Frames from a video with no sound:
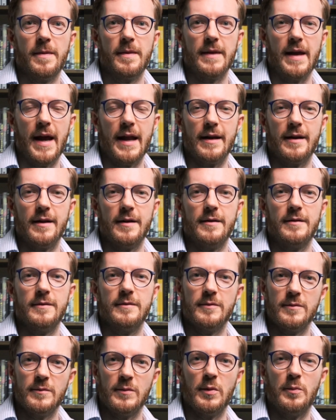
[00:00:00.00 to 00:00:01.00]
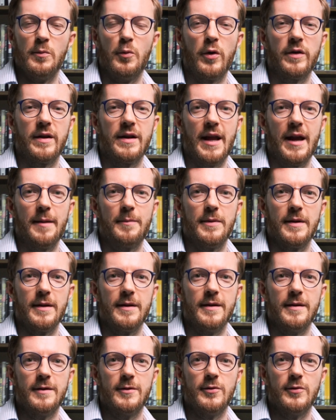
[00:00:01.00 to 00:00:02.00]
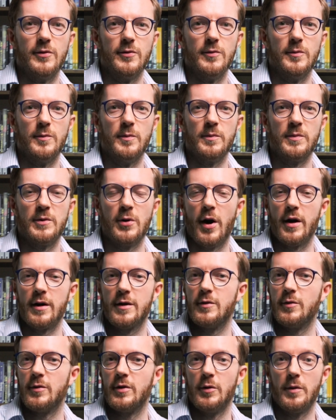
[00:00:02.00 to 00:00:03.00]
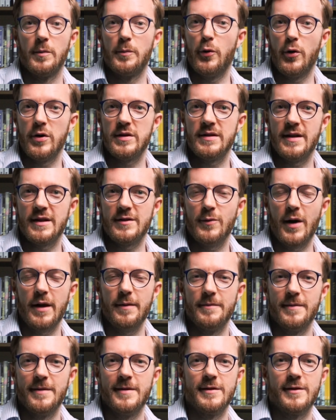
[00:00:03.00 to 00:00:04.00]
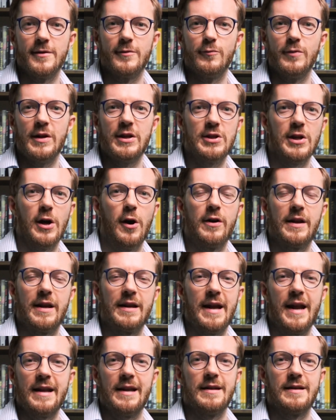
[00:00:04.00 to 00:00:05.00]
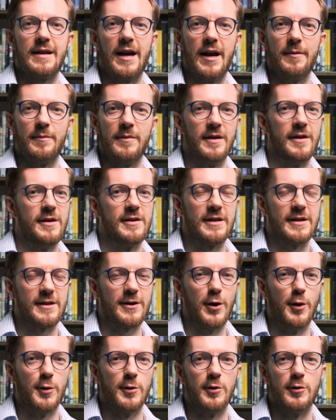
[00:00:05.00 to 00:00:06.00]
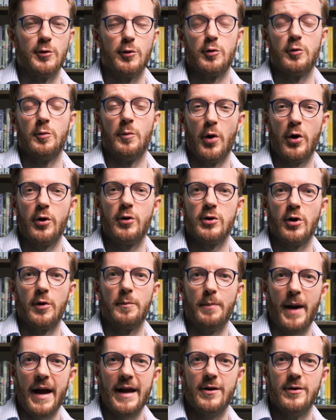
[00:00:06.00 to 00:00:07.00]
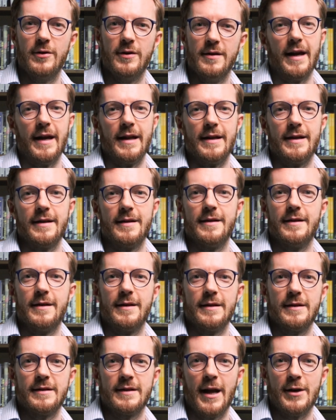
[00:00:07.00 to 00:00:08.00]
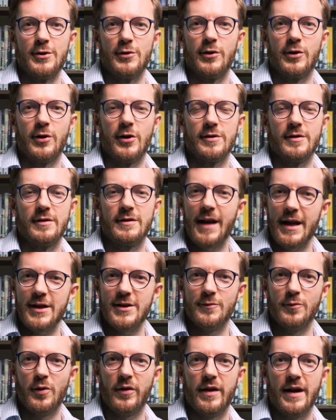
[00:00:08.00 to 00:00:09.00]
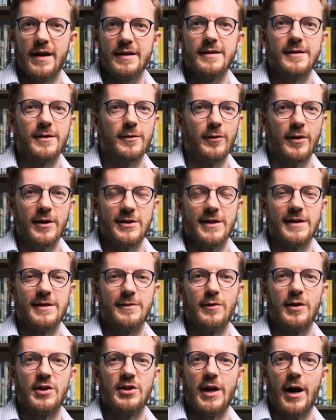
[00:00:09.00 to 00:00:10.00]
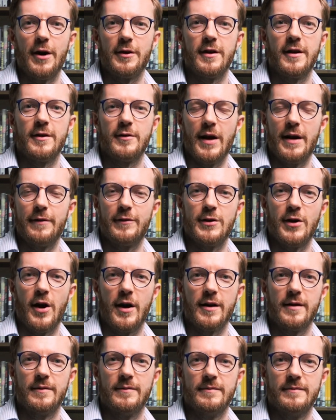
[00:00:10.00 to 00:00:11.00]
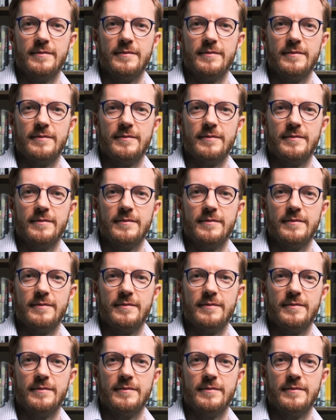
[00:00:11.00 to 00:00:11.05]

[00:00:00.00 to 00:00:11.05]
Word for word: then we're more than happy to talk to you in person as well. So reach out at any time. Just go to tomorrow.bio and schedule a consultation with us or just reach out to have a talk.